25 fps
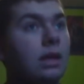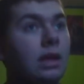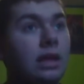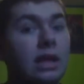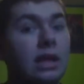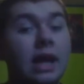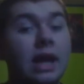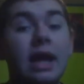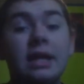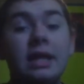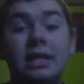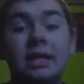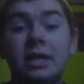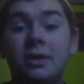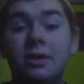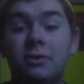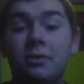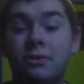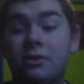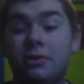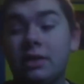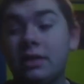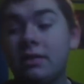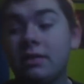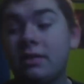9
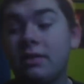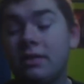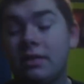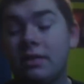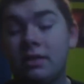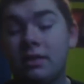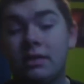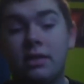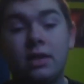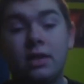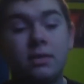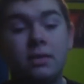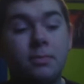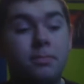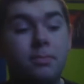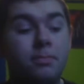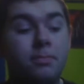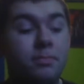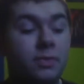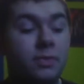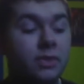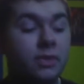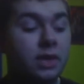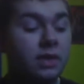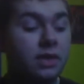years since
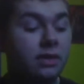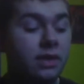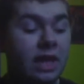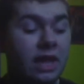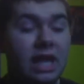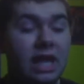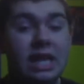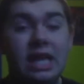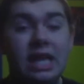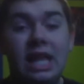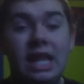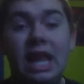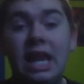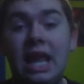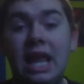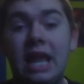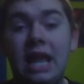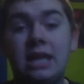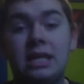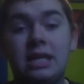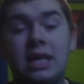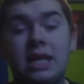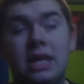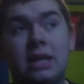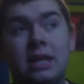it
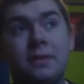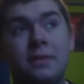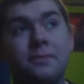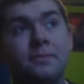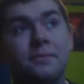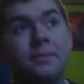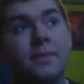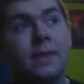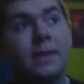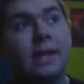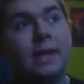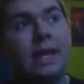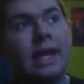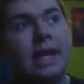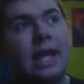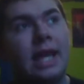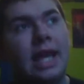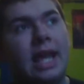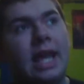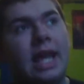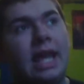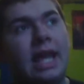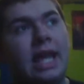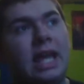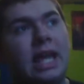ended,
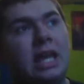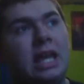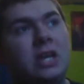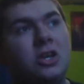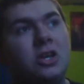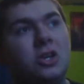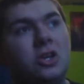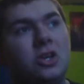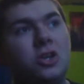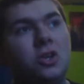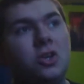and